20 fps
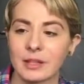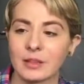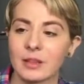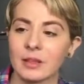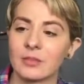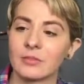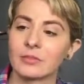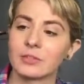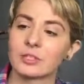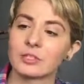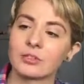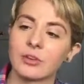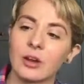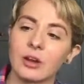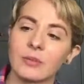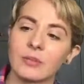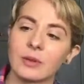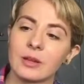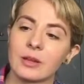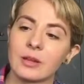I love
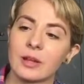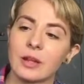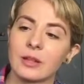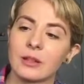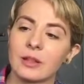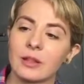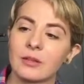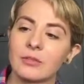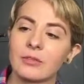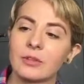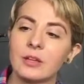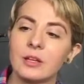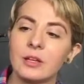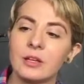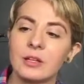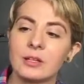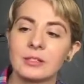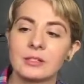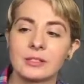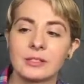astronomy. I love
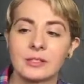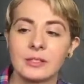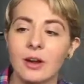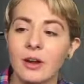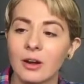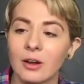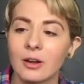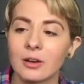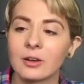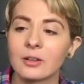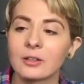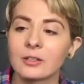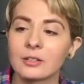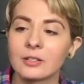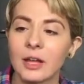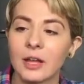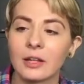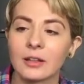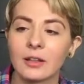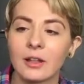
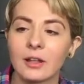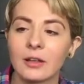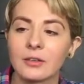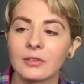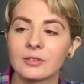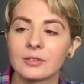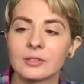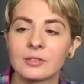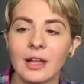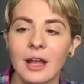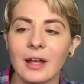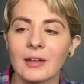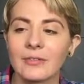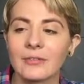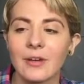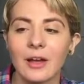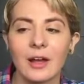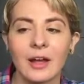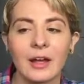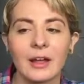stars. I love
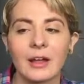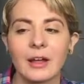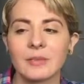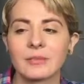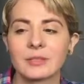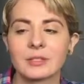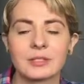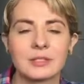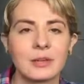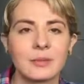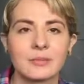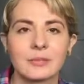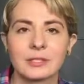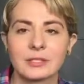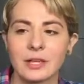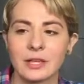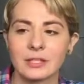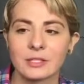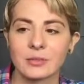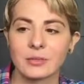sci-fi. I'm just
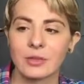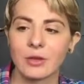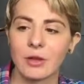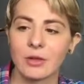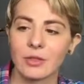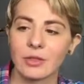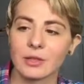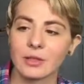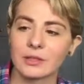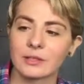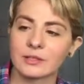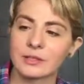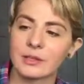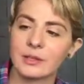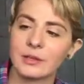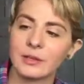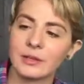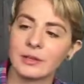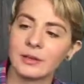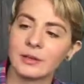obsessed with all things.